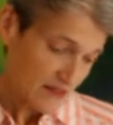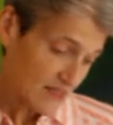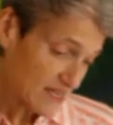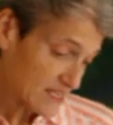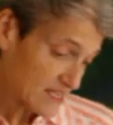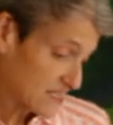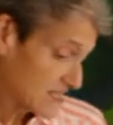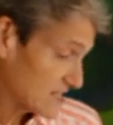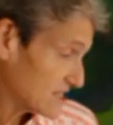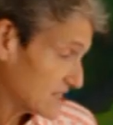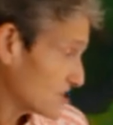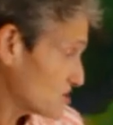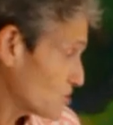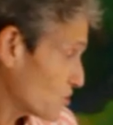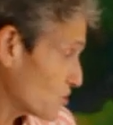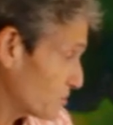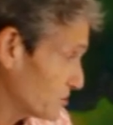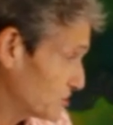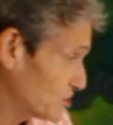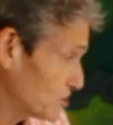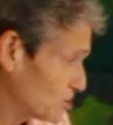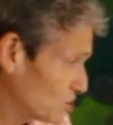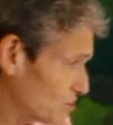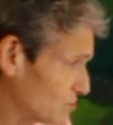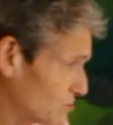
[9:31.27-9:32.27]
This is an
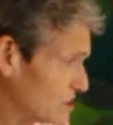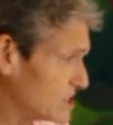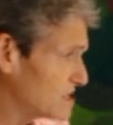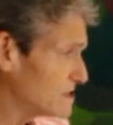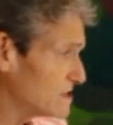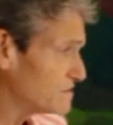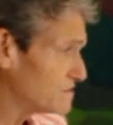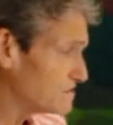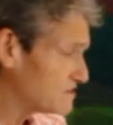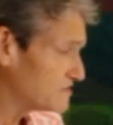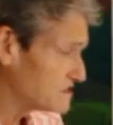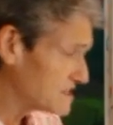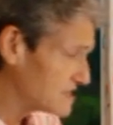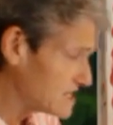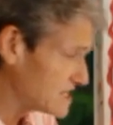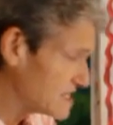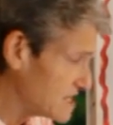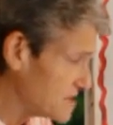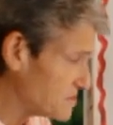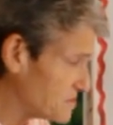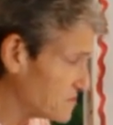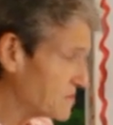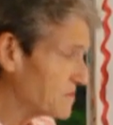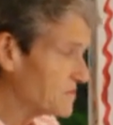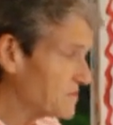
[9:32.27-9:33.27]
opportunity for
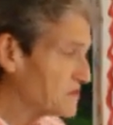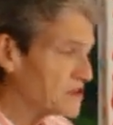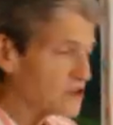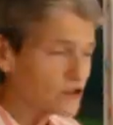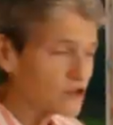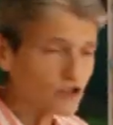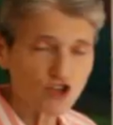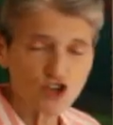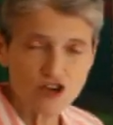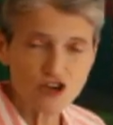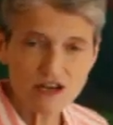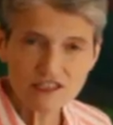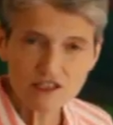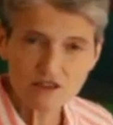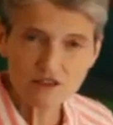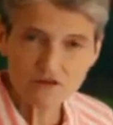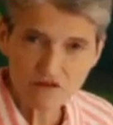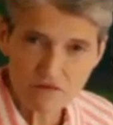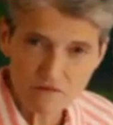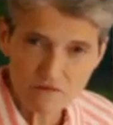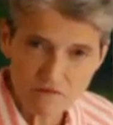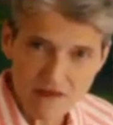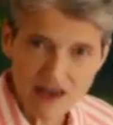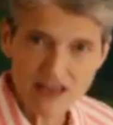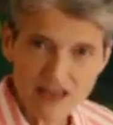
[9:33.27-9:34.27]
deep
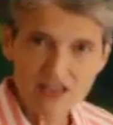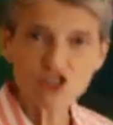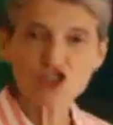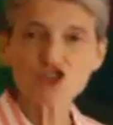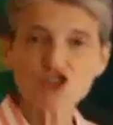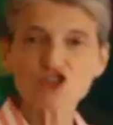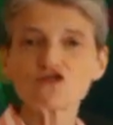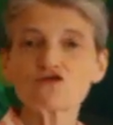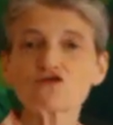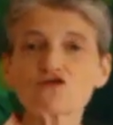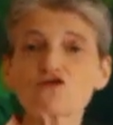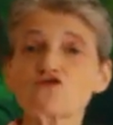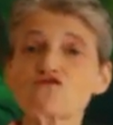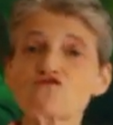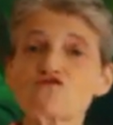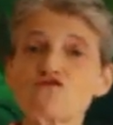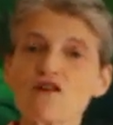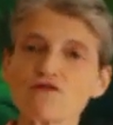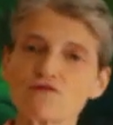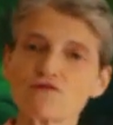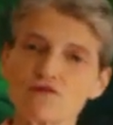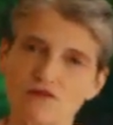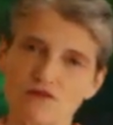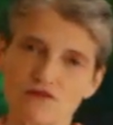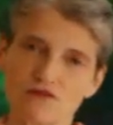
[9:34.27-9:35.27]
transformational
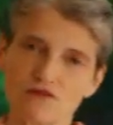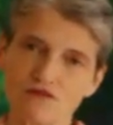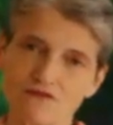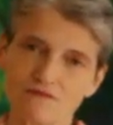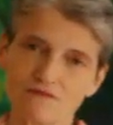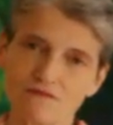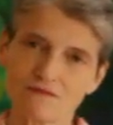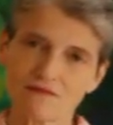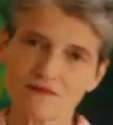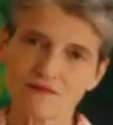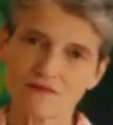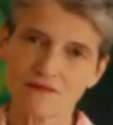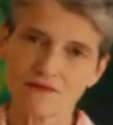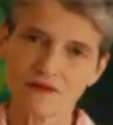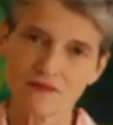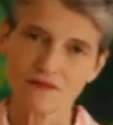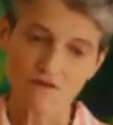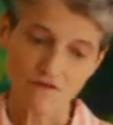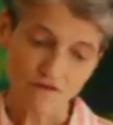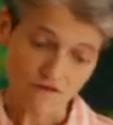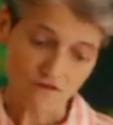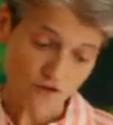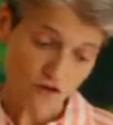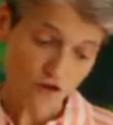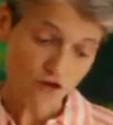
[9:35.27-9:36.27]
growth
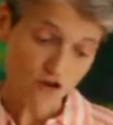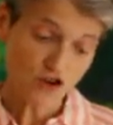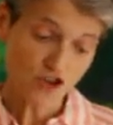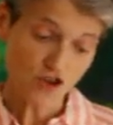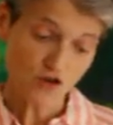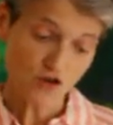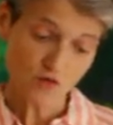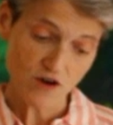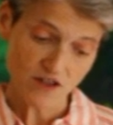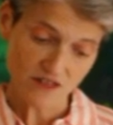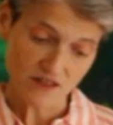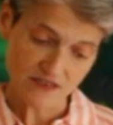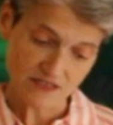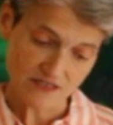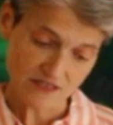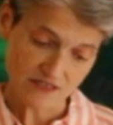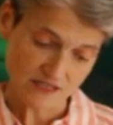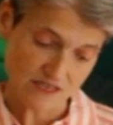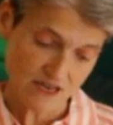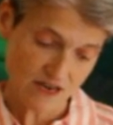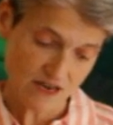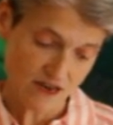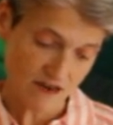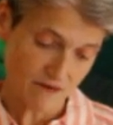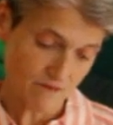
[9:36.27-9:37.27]
for you at this
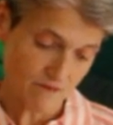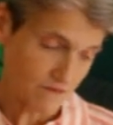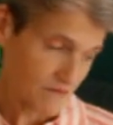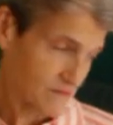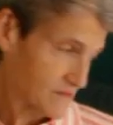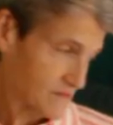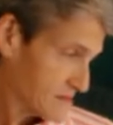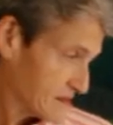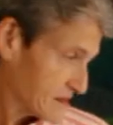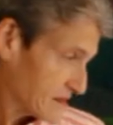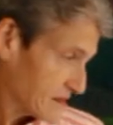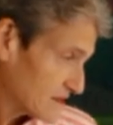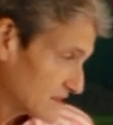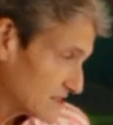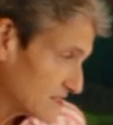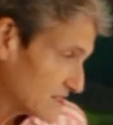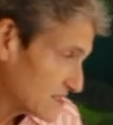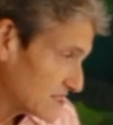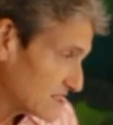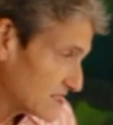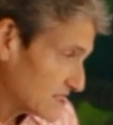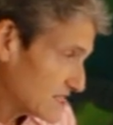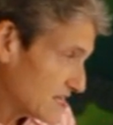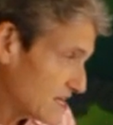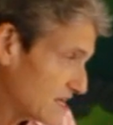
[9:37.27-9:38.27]
time,
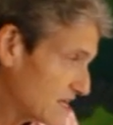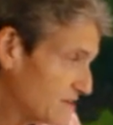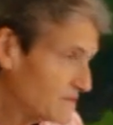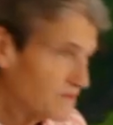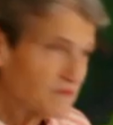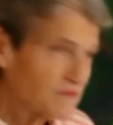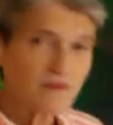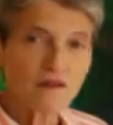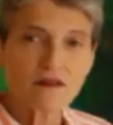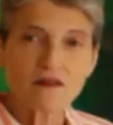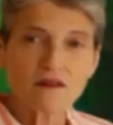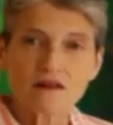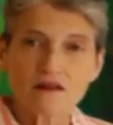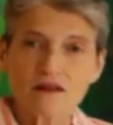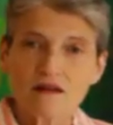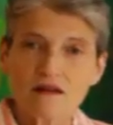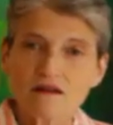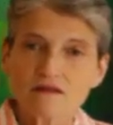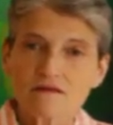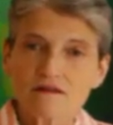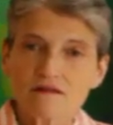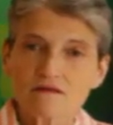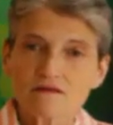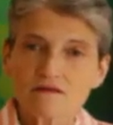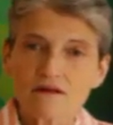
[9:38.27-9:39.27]
to see
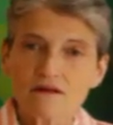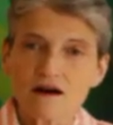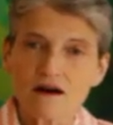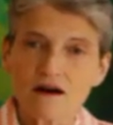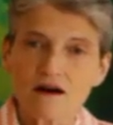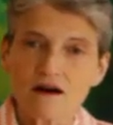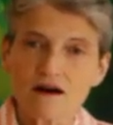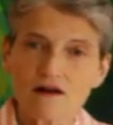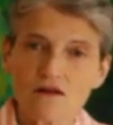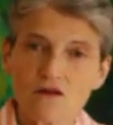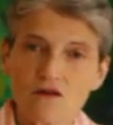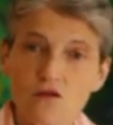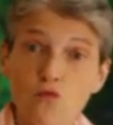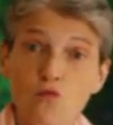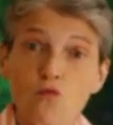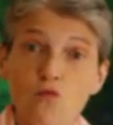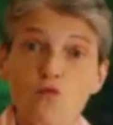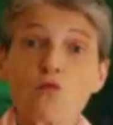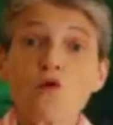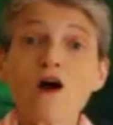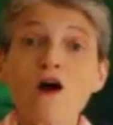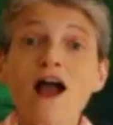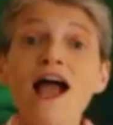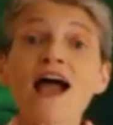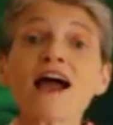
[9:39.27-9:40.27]

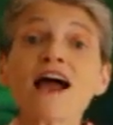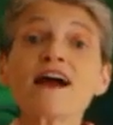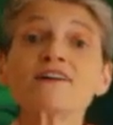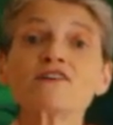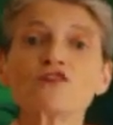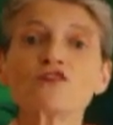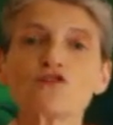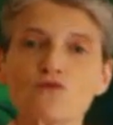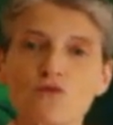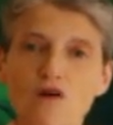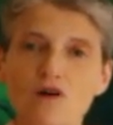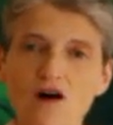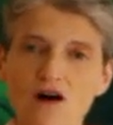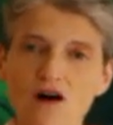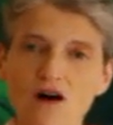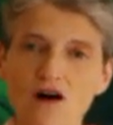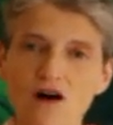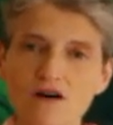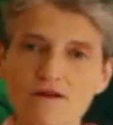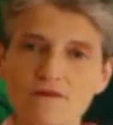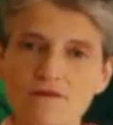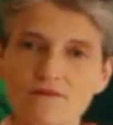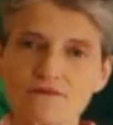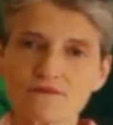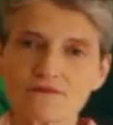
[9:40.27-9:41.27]
where you
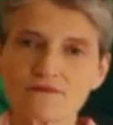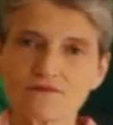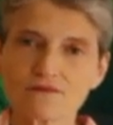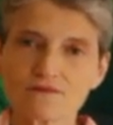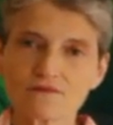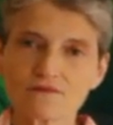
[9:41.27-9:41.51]
are